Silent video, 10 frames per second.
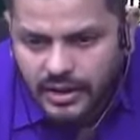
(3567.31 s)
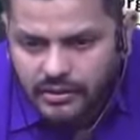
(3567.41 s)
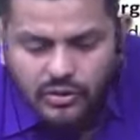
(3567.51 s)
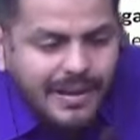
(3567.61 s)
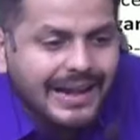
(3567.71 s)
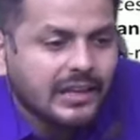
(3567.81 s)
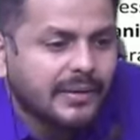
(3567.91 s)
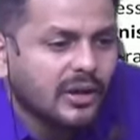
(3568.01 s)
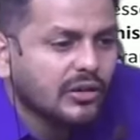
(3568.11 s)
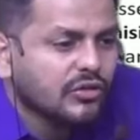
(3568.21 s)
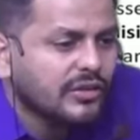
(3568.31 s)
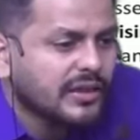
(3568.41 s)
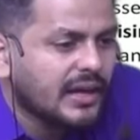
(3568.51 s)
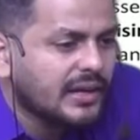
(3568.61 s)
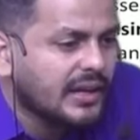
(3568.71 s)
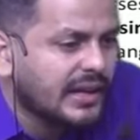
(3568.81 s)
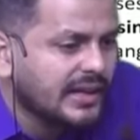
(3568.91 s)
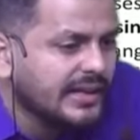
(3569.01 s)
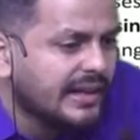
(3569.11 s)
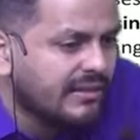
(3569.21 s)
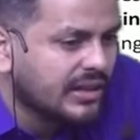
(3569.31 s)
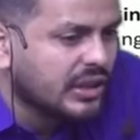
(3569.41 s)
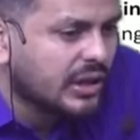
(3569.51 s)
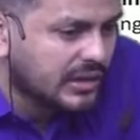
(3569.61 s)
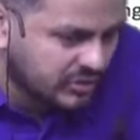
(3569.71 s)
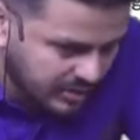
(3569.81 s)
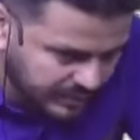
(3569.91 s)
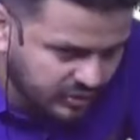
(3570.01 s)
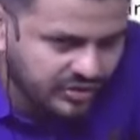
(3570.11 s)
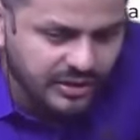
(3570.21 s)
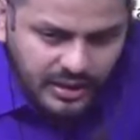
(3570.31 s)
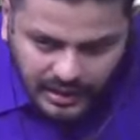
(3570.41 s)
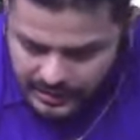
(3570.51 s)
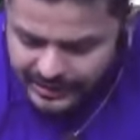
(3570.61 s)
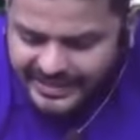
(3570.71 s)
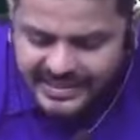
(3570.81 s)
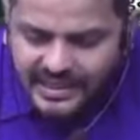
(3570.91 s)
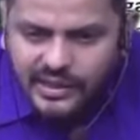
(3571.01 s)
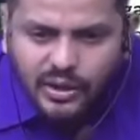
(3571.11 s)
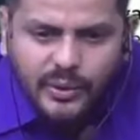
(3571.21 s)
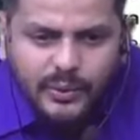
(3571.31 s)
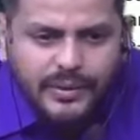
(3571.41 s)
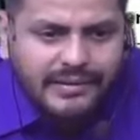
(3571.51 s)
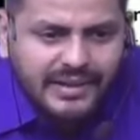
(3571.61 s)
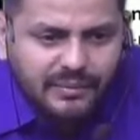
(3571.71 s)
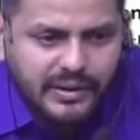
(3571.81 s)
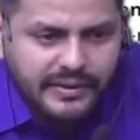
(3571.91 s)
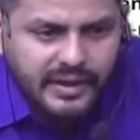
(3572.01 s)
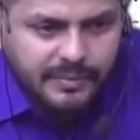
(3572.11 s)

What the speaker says: So management also is there at any level in the organization, which a little lower we will come together.